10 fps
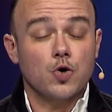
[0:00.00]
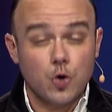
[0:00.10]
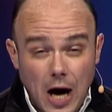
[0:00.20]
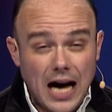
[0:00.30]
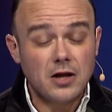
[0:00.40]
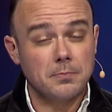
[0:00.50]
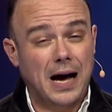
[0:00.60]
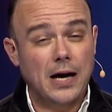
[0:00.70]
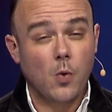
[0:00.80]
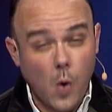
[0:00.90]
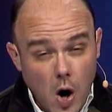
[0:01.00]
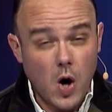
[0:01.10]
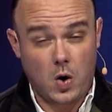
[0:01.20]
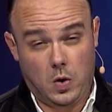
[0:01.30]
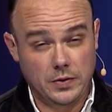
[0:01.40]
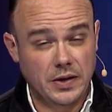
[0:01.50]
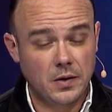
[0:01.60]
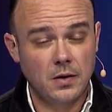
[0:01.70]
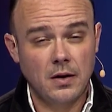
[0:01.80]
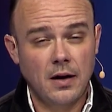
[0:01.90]
rock my world.
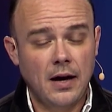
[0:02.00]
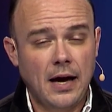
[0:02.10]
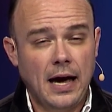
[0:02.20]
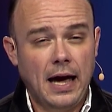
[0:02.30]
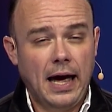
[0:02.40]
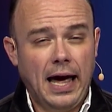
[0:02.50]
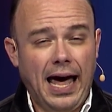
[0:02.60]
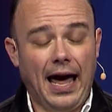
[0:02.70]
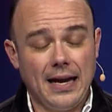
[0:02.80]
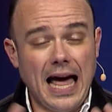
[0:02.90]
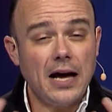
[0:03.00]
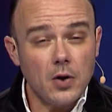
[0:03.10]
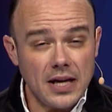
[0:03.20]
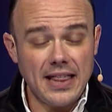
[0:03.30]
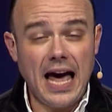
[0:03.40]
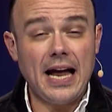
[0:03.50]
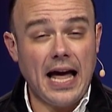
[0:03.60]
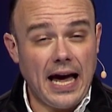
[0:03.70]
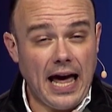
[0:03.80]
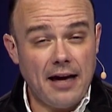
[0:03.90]
And not only that,
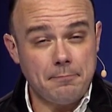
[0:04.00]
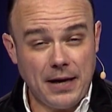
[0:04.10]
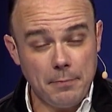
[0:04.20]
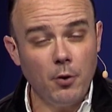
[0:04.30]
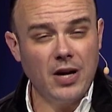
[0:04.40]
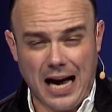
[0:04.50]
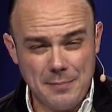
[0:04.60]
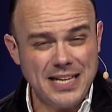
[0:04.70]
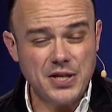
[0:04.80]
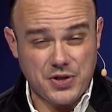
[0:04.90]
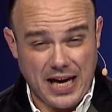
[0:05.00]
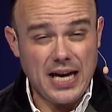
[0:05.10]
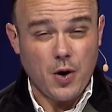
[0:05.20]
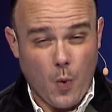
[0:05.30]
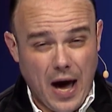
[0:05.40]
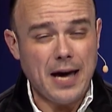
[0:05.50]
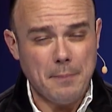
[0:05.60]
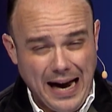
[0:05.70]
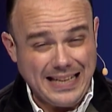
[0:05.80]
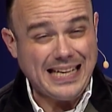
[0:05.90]
I have people coming to take away
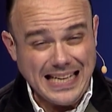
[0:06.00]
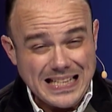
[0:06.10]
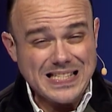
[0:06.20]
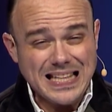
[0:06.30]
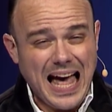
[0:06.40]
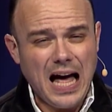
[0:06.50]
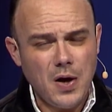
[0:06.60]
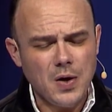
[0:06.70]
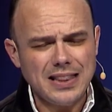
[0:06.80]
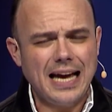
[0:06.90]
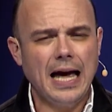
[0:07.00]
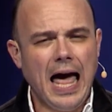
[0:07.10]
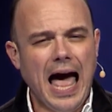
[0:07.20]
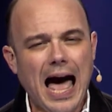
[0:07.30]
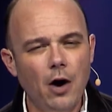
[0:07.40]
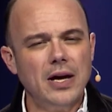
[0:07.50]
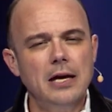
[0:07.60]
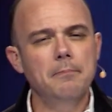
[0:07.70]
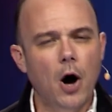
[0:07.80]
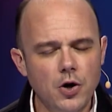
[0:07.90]
my kids now. Like, how
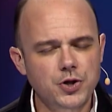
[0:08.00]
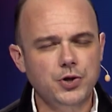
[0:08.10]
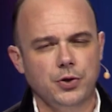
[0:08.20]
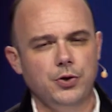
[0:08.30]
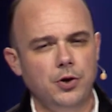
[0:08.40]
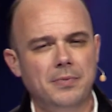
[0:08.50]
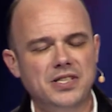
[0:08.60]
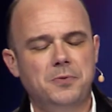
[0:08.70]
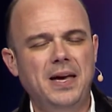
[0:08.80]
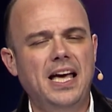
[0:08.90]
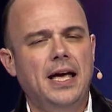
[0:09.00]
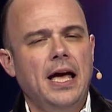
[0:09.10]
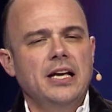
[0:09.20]
emotional you must be.